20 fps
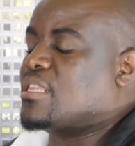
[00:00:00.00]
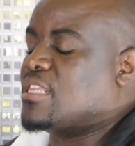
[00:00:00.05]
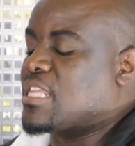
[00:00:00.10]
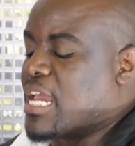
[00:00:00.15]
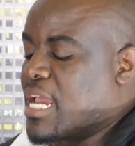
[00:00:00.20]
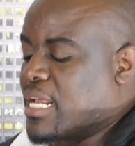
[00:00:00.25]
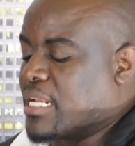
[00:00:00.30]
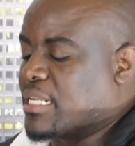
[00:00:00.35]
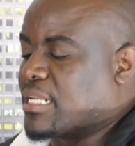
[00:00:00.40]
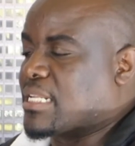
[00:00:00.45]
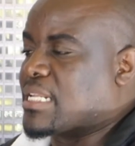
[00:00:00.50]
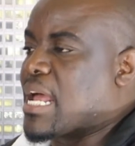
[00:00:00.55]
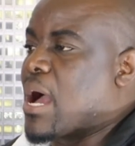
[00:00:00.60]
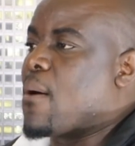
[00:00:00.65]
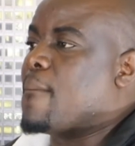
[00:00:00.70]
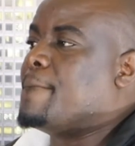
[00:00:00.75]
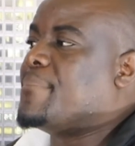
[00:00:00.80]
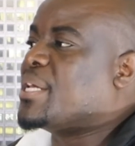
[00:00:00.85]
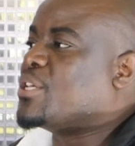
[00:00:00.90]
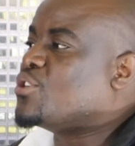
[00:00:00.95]
Then
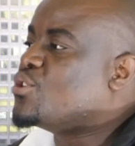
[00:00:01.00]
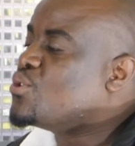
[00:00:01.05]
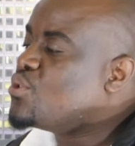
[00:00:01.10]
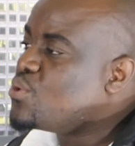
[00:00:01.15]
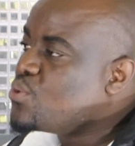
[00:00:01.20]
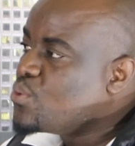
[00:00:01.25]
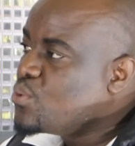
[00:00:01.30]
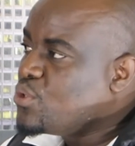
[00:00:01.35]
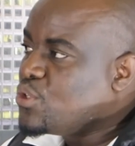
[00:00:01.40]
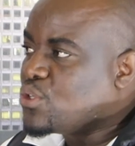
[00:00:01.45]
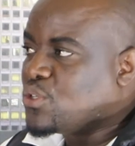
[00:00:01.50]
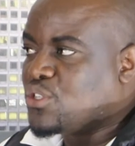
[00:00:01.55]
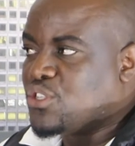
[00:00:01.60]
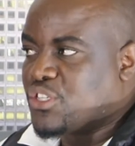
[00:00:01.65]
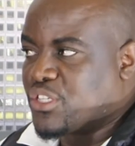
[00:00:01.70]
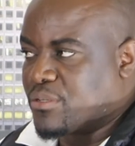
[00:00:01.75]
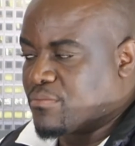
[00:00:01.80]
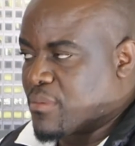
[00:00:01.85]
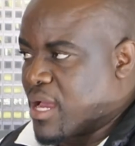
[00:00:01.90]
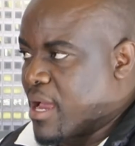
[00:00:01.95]
now pursue your
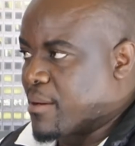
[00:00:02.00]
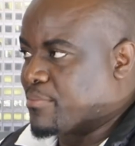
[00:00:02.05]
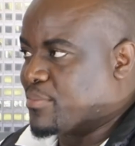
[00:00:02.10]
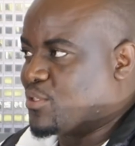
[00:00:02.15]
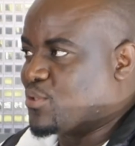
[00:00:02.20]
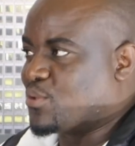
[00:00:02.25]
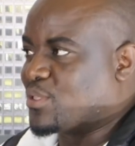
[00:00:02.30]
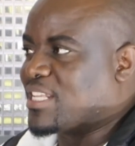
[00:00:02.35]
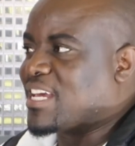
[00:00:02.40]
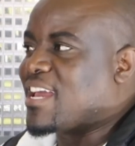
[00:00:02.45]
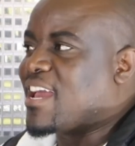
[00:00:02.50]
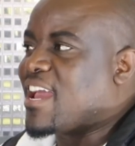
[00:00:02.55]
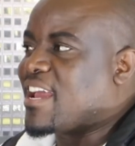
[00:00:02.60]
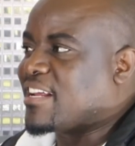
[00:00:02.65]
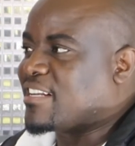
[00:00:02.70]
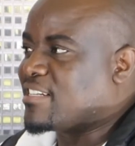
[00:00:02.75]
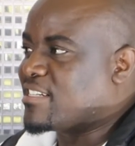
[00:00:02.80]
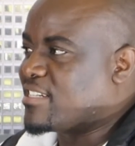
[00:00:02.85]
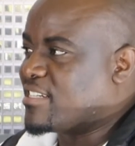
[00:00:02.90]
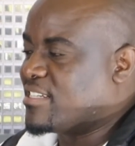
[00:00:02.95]
dream up to the end.